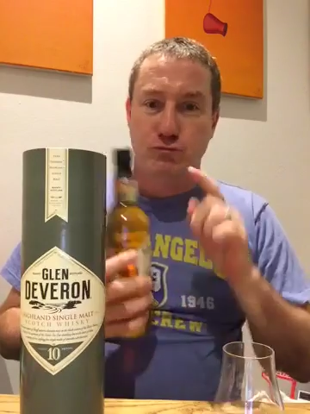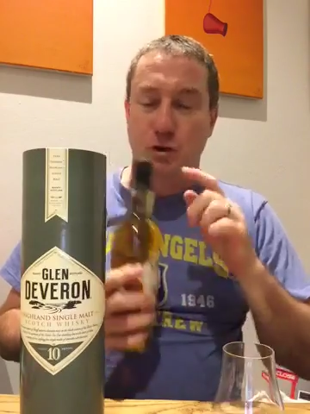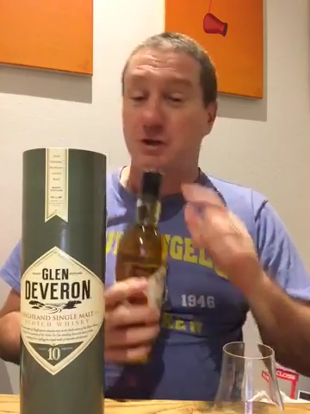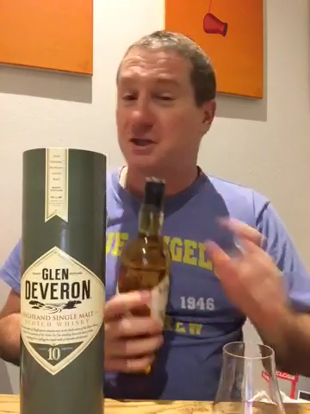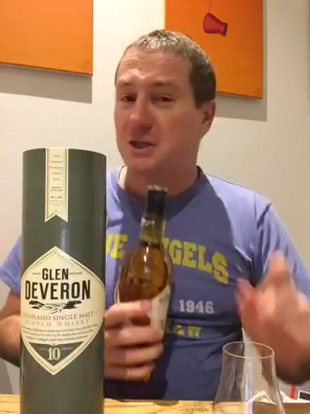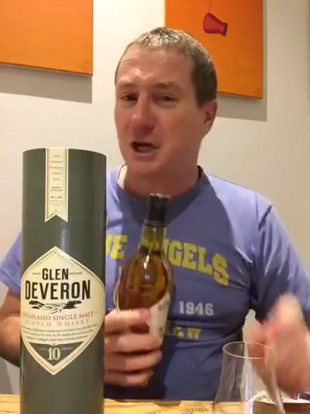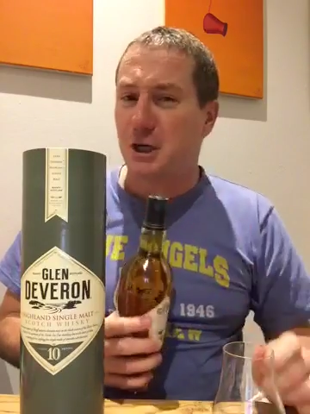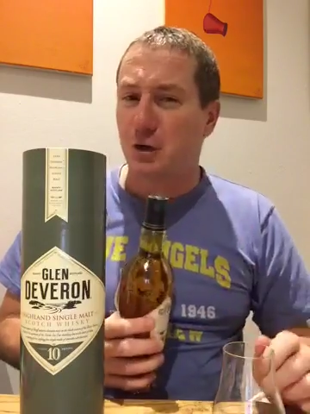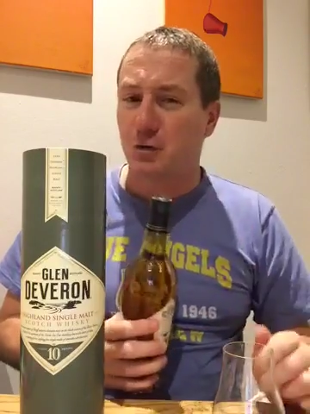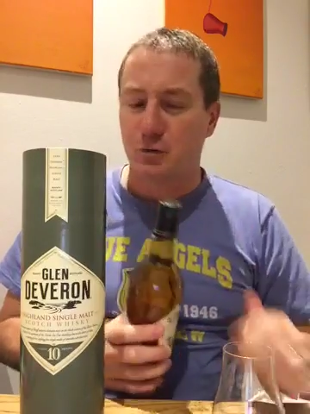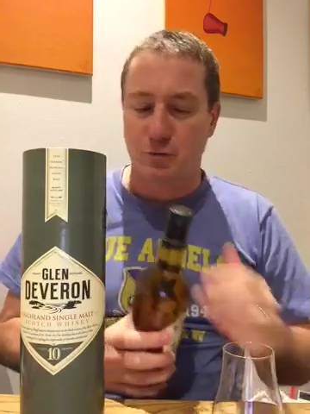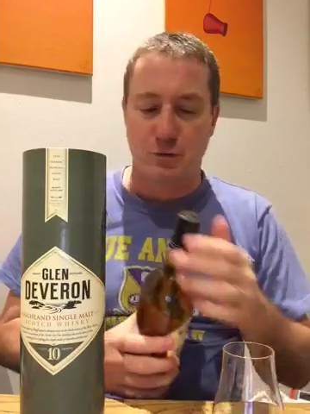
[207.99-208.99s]
Not just any
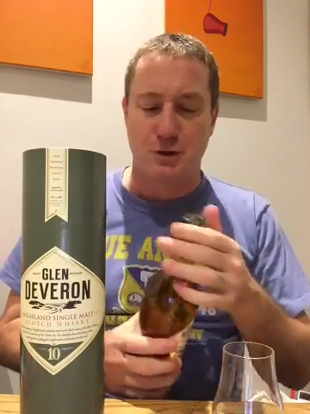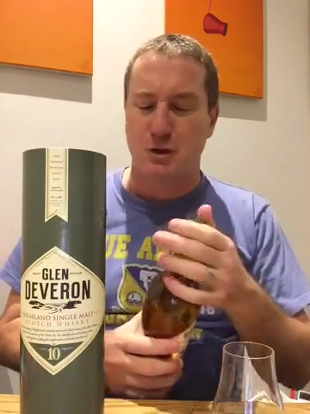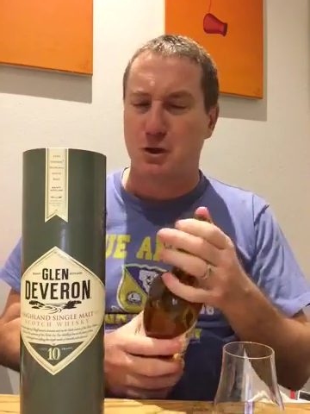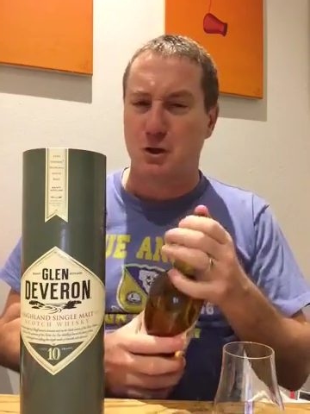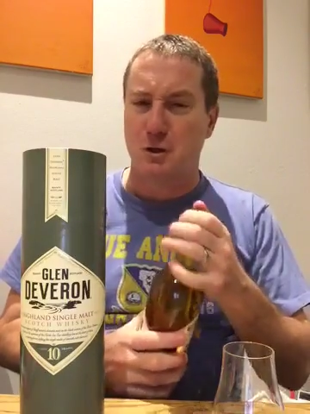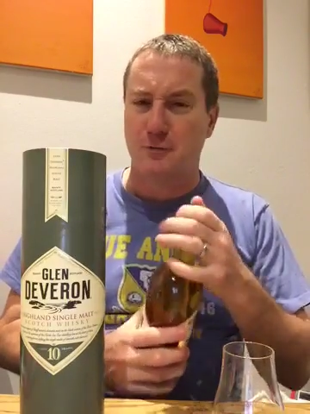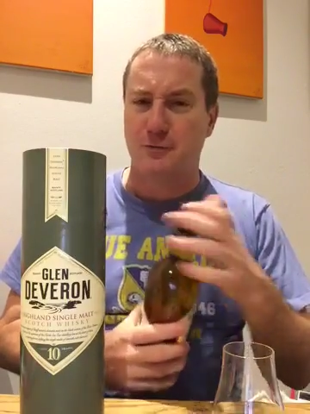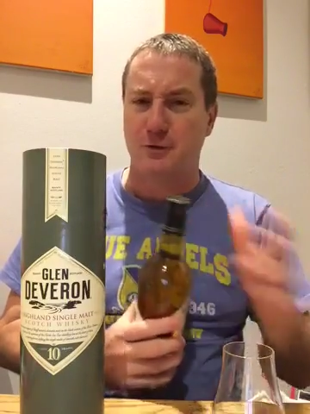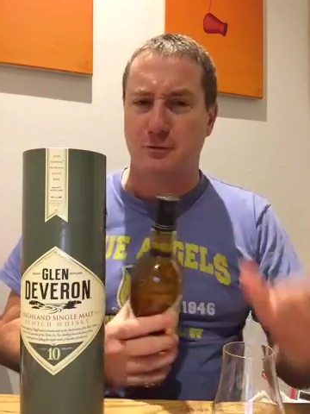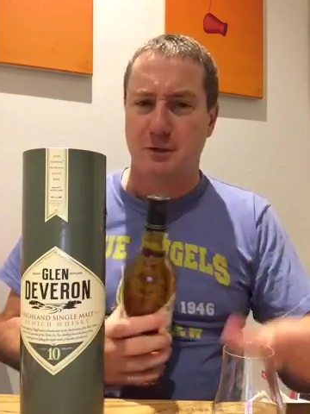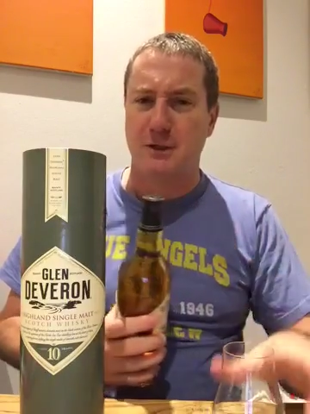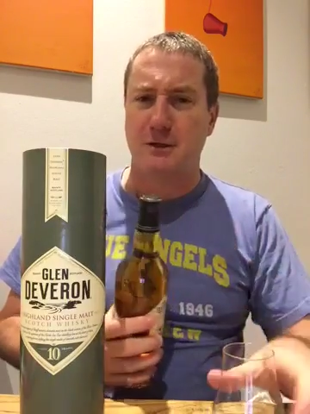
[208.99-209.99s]
old reserved,
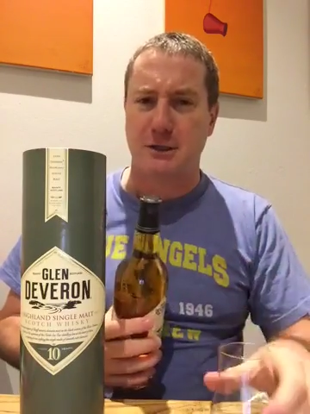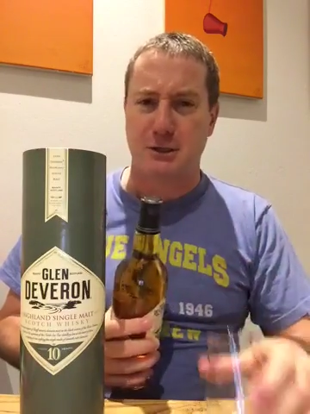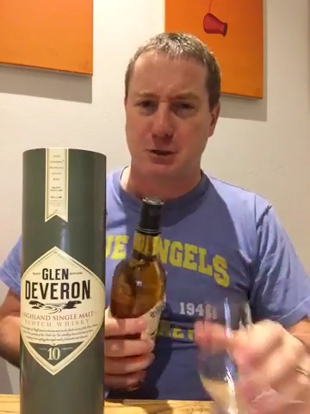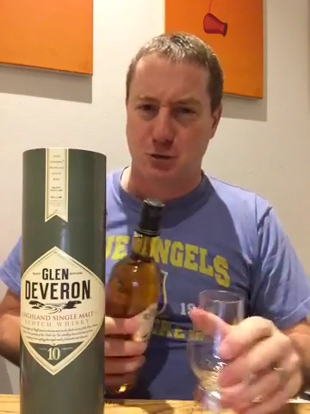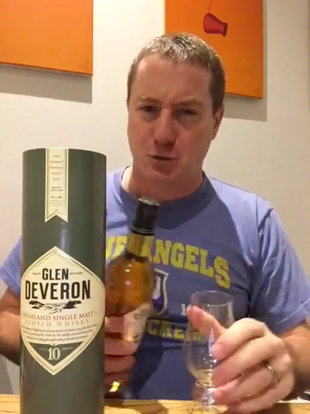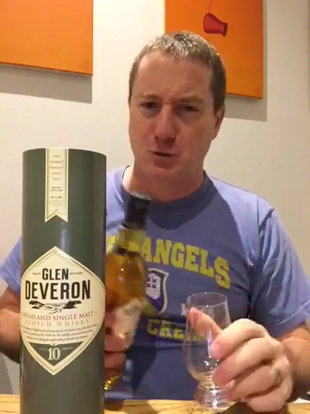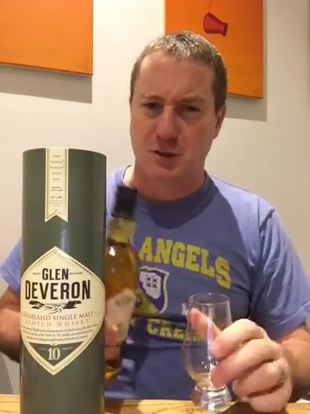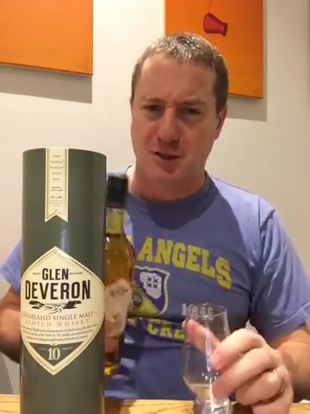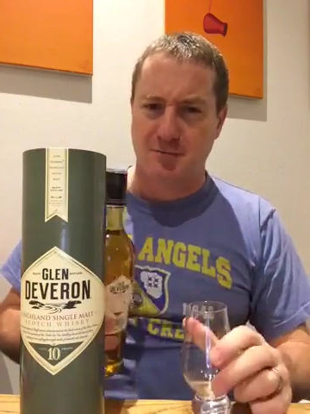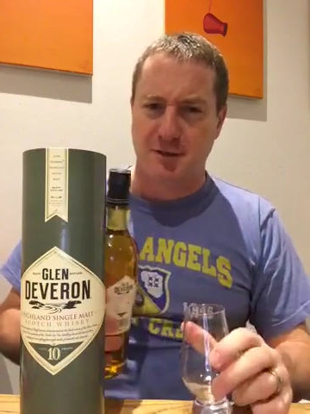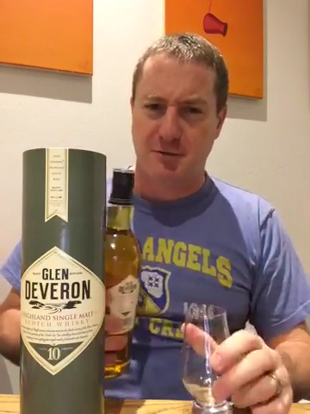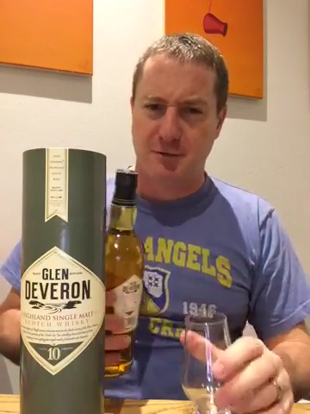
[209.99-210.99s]
they're
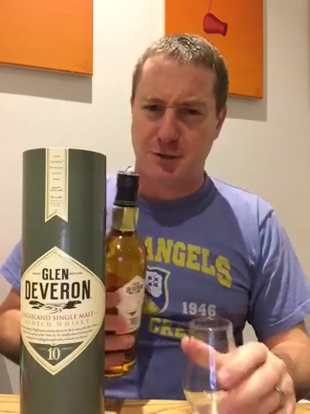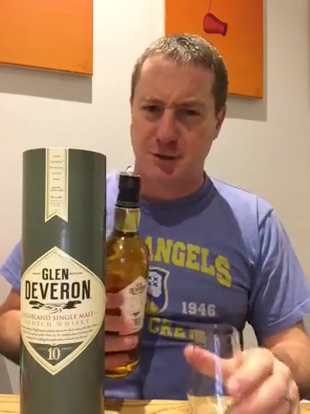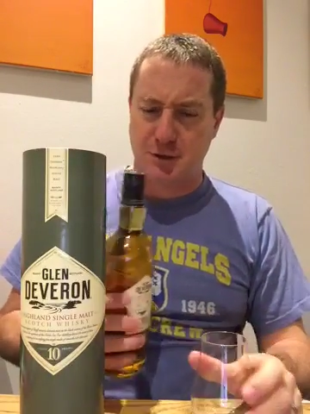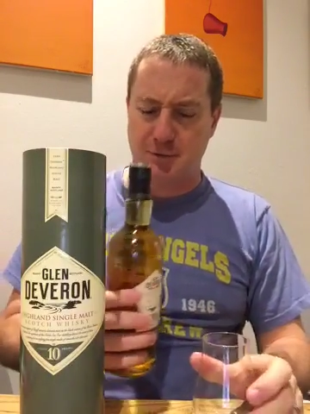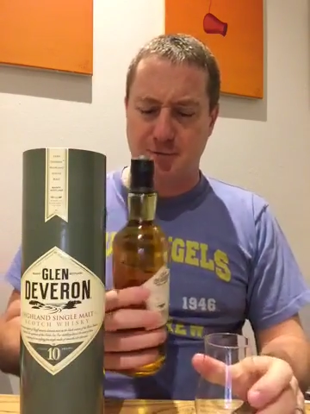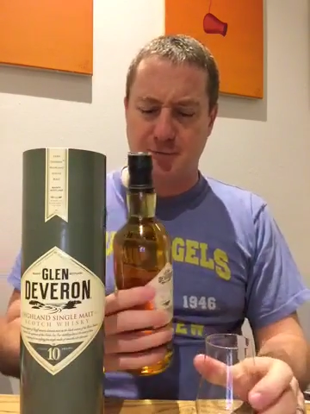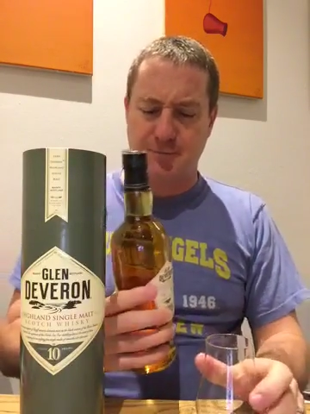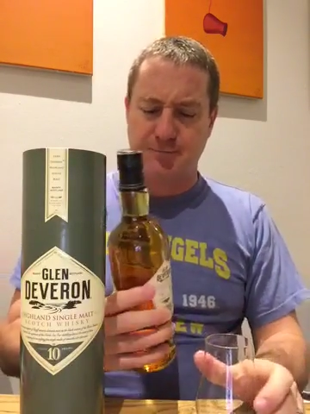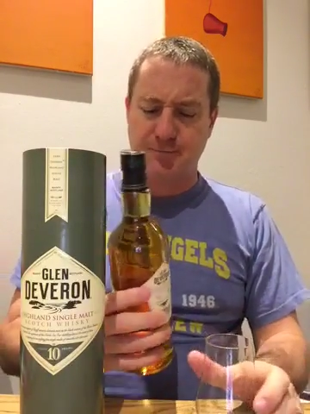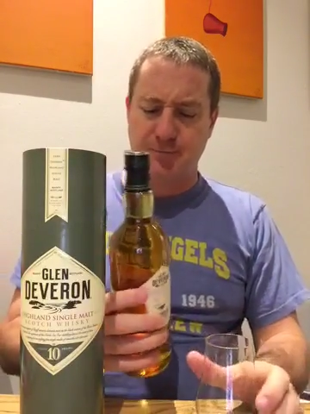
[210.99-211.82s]
exclusively reserved.